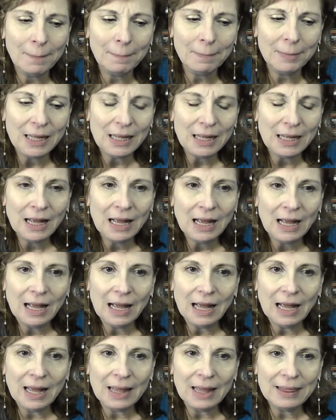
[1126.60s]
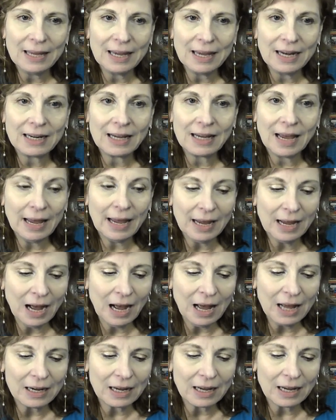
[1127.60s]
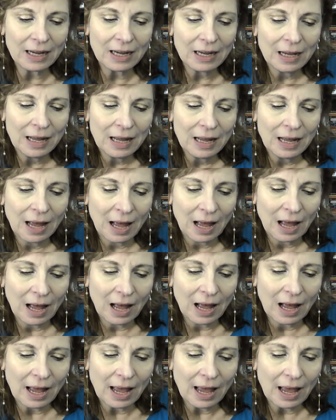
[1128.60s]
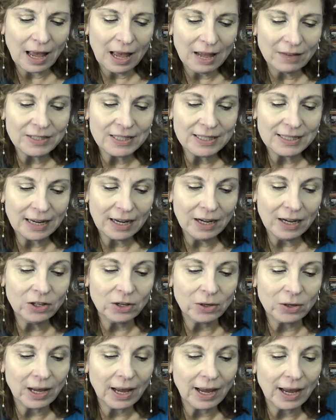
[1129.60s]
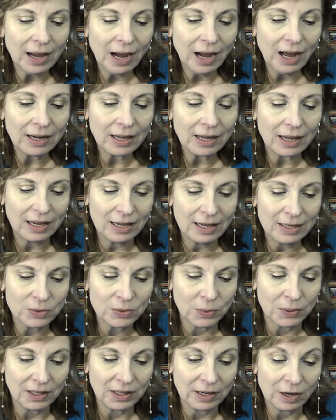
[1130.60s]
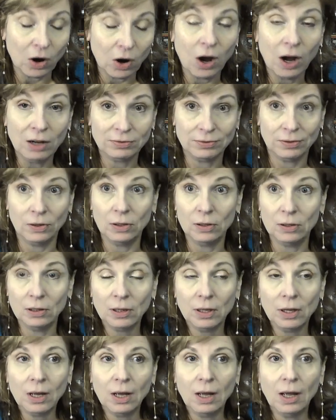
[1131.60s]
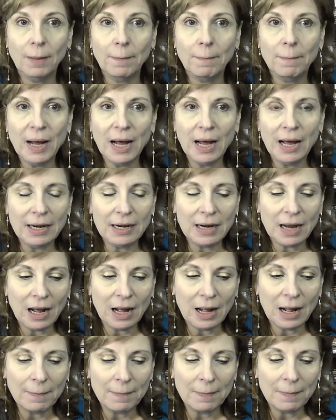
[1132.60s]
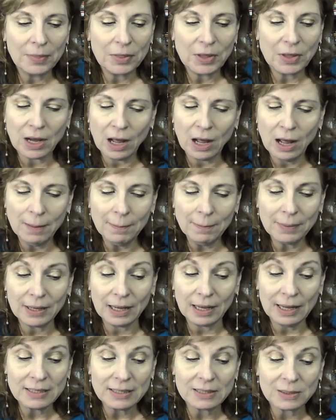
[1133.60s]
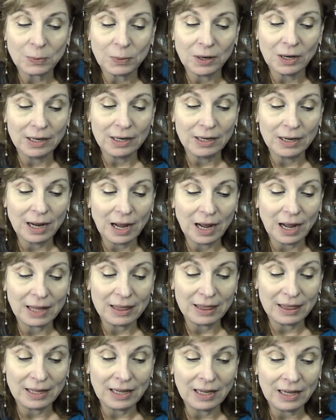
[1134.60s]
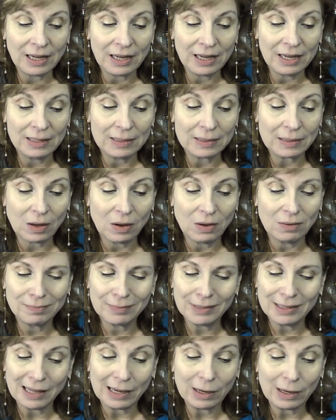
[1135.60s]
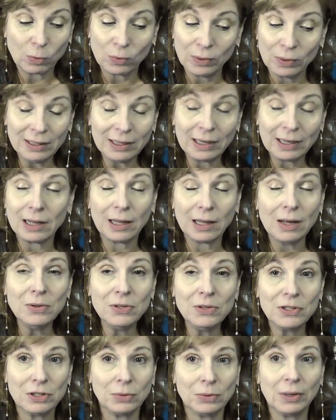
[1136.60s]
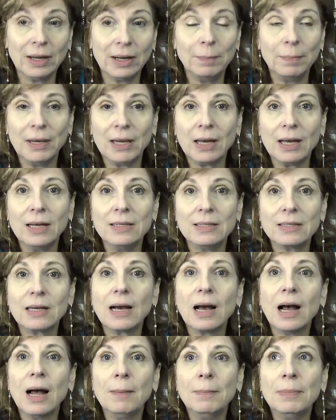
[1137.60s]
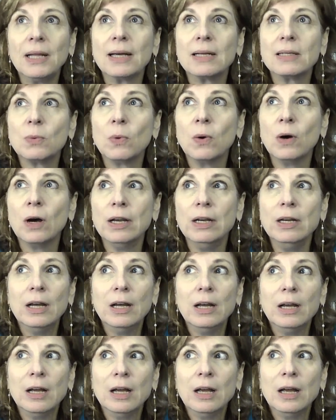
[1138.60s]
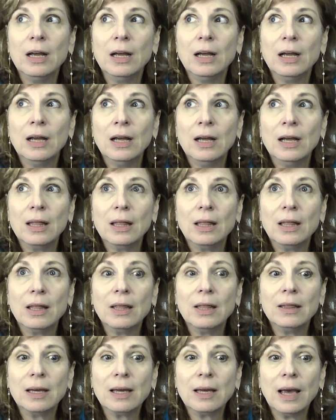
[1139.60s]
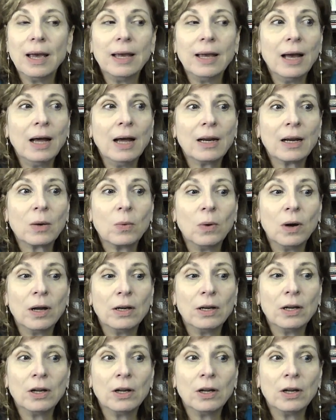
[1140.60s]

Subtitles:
Um, and then chaotic, I have to tell you, chaotic is really awful. But the complex one, I think, is like really close to it, because the complex one, the chaotic